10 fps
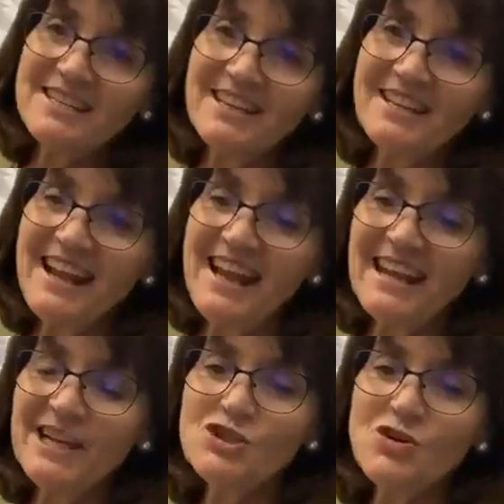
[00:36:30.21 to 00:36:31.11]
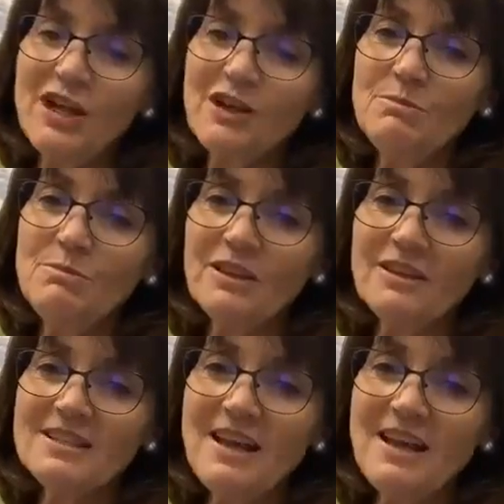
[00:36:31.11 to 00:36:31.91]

and enjoy a good book this